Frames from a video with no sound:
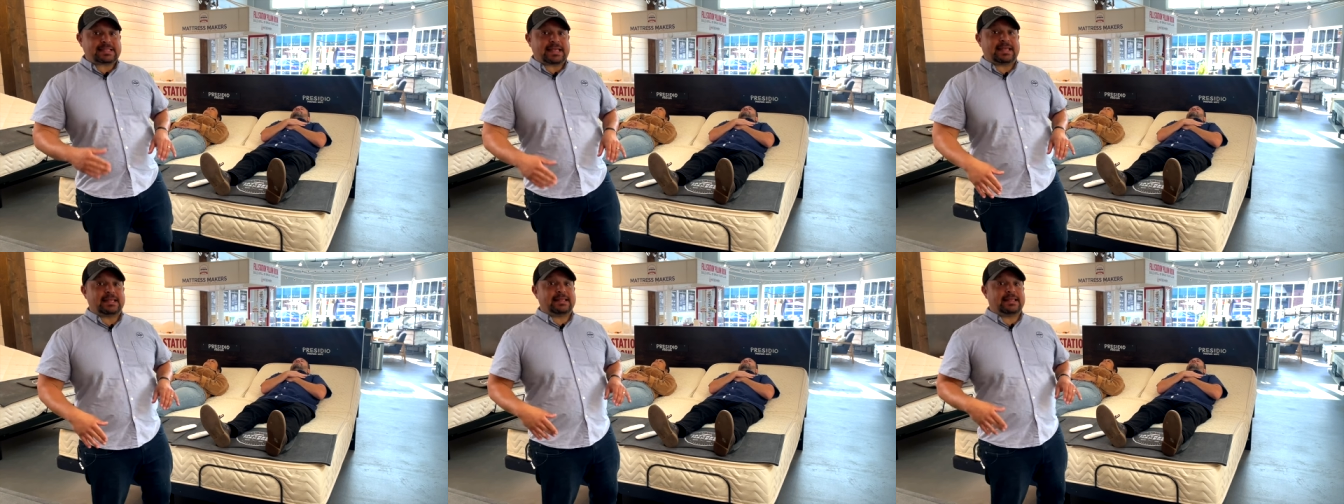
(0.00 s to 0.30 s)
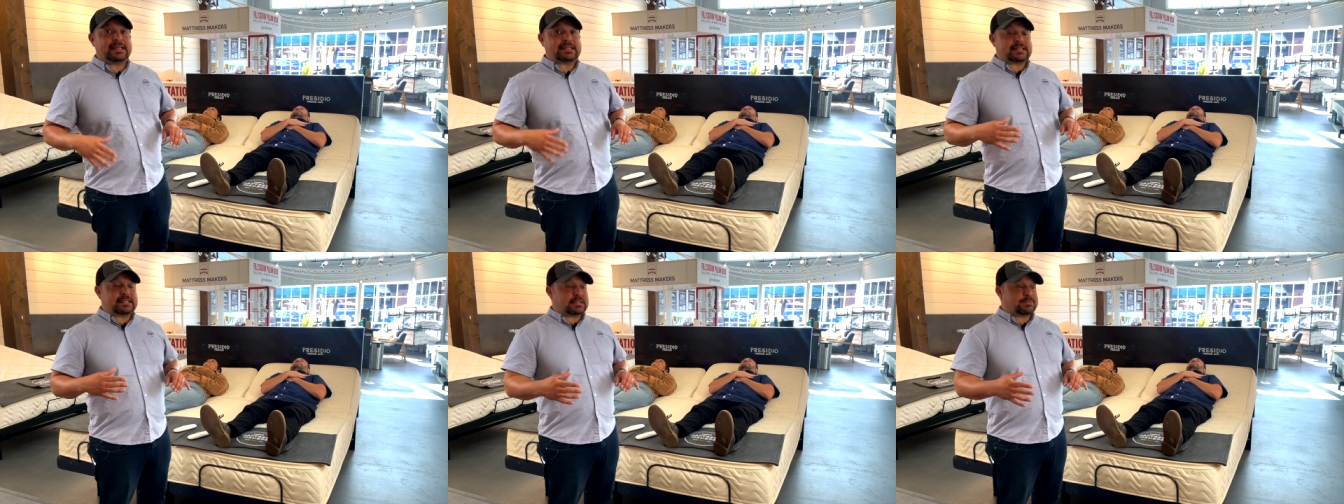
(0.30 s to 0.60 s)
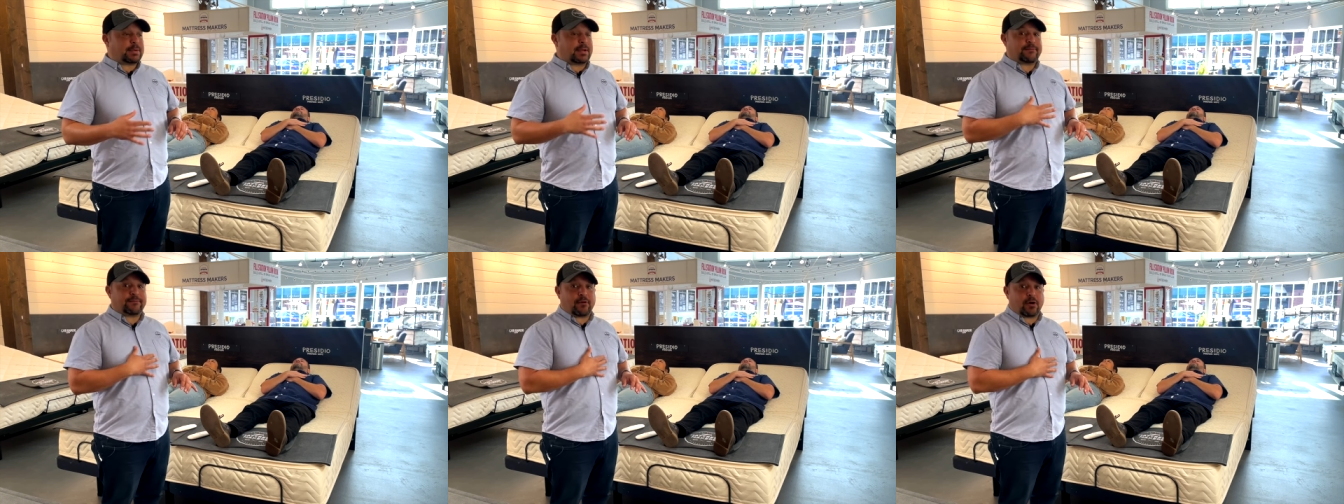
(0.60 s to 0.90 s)
And this
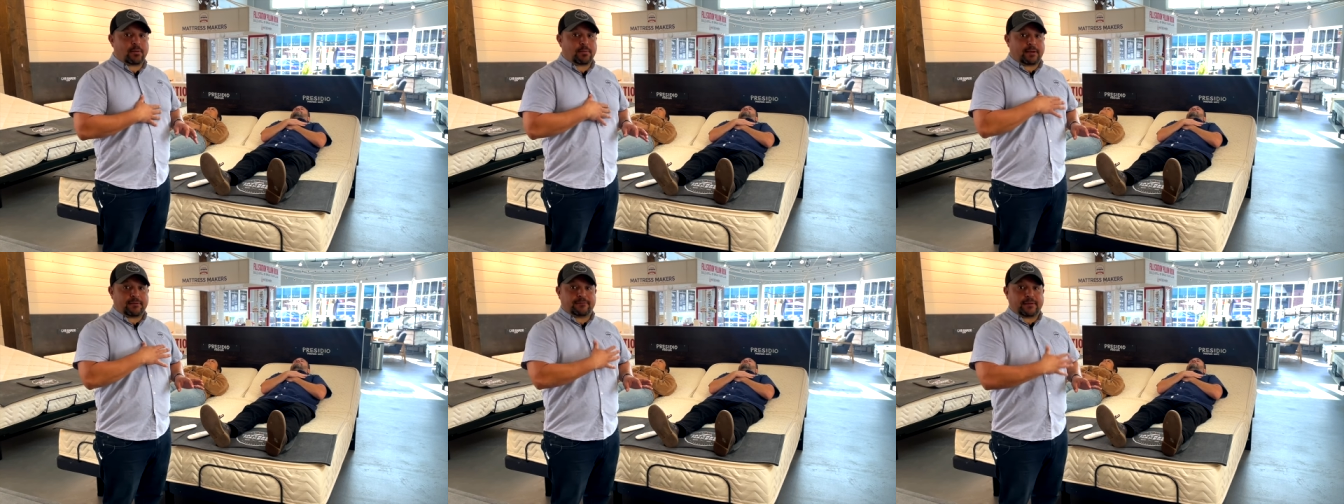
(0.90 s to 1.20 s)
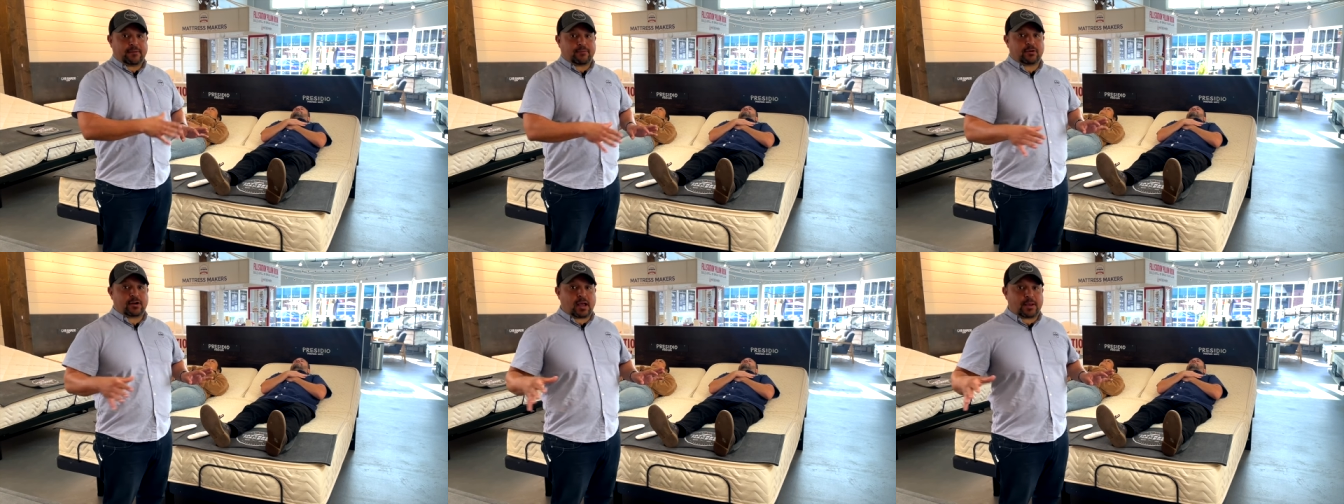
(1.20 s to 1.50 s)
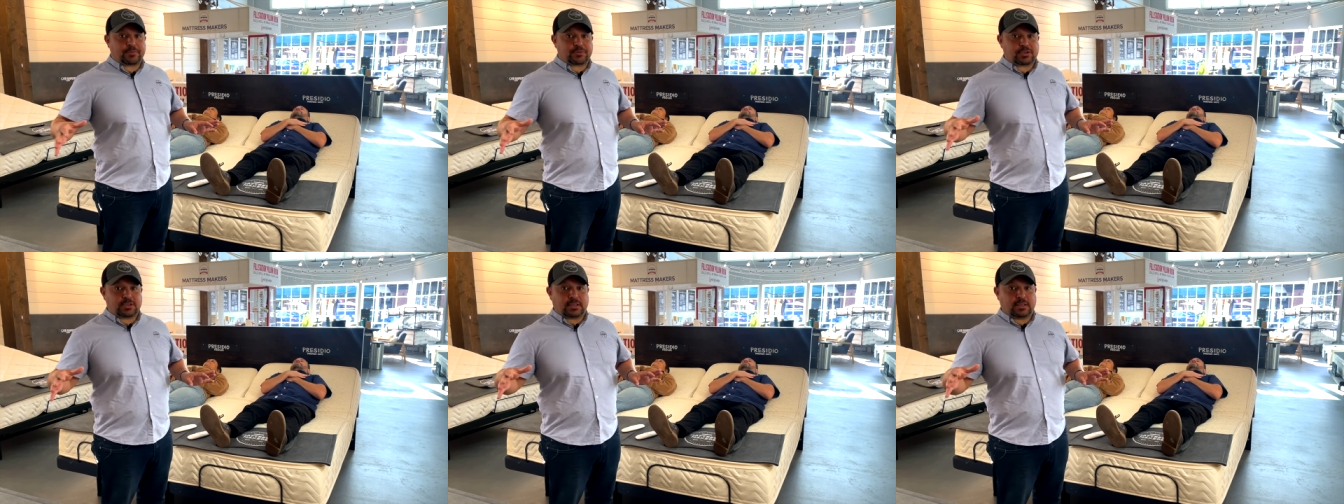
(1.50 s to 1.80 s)
is by far my favorite
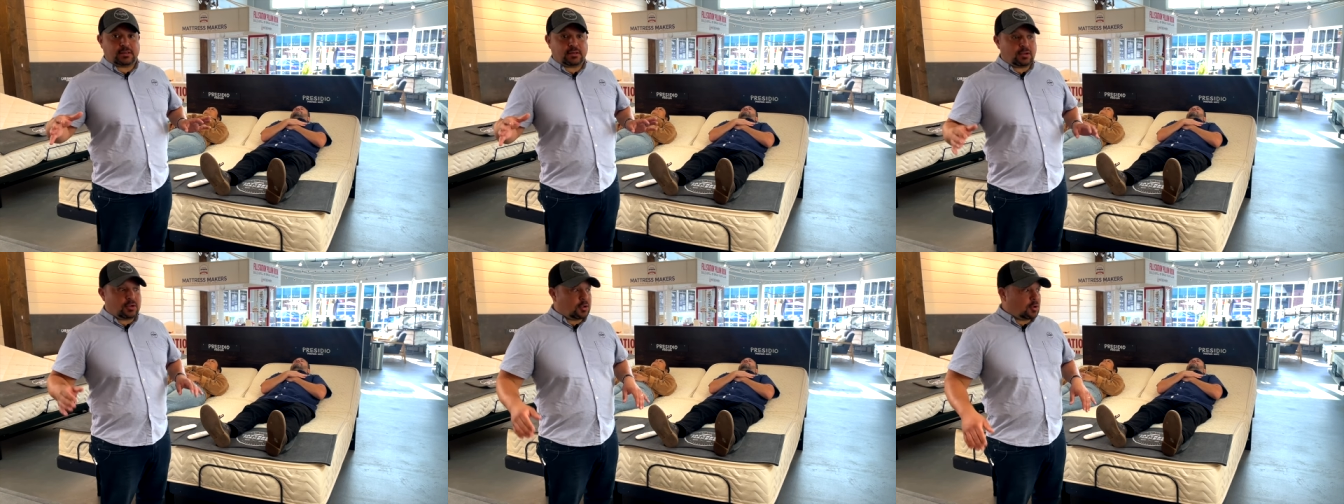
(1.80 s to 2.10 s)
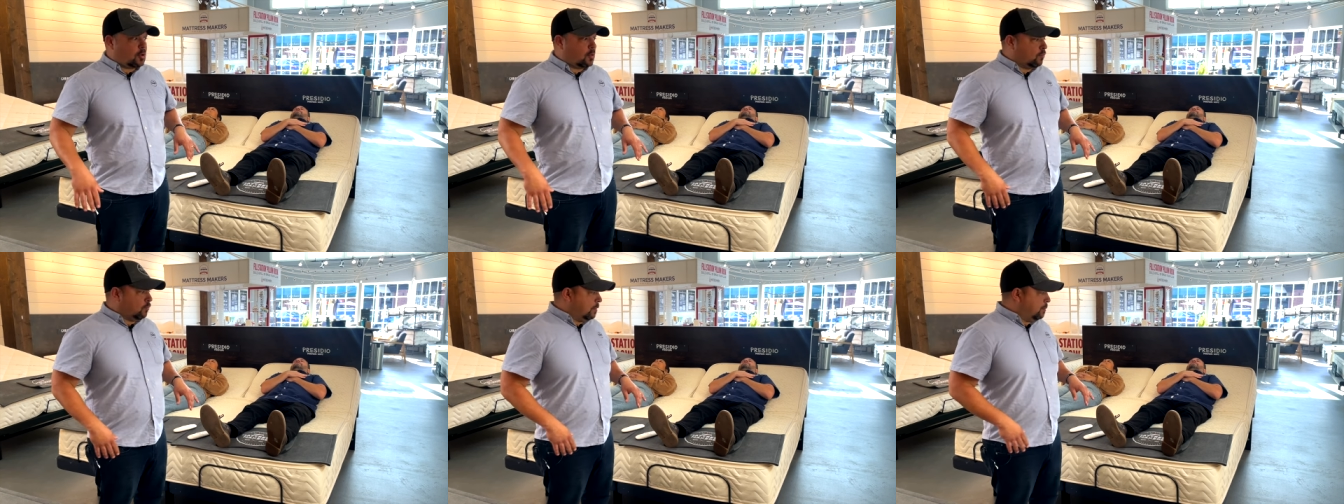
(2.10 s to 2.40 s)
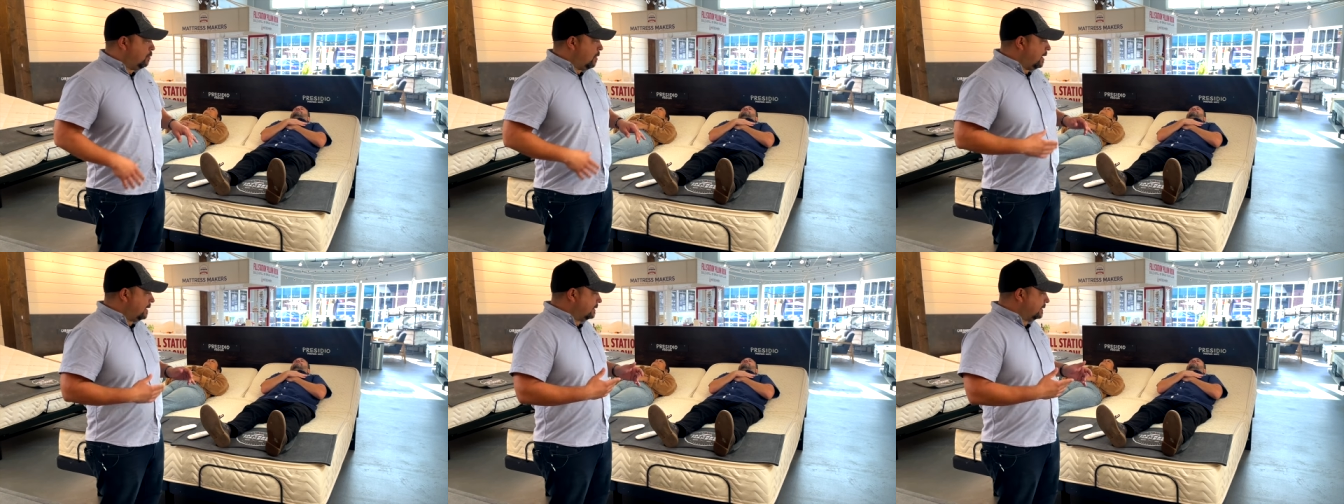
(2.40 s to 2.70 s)
option. We
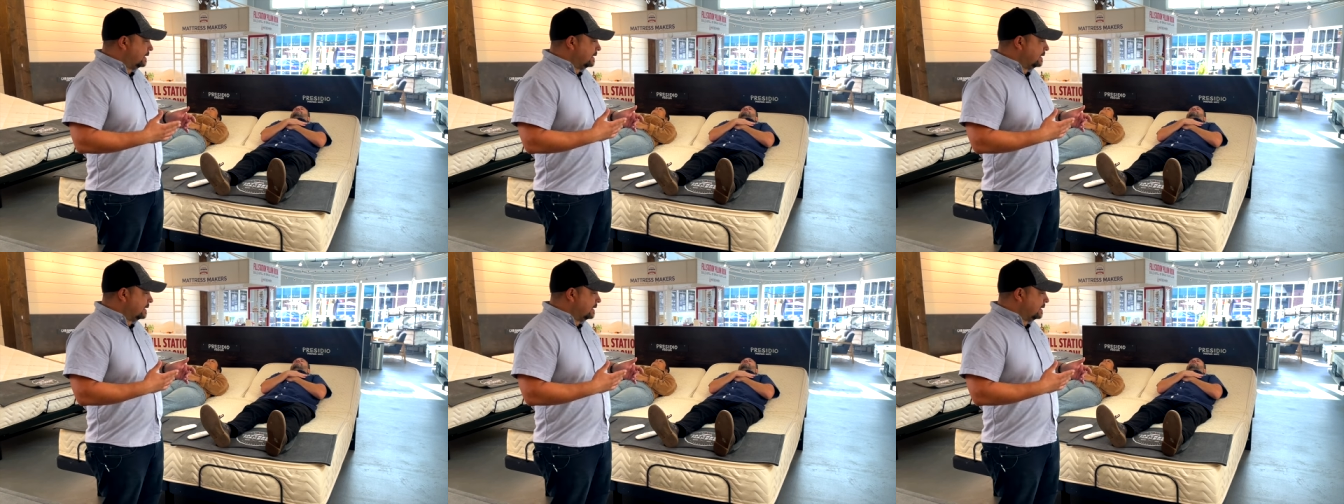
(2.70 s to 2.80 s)
brought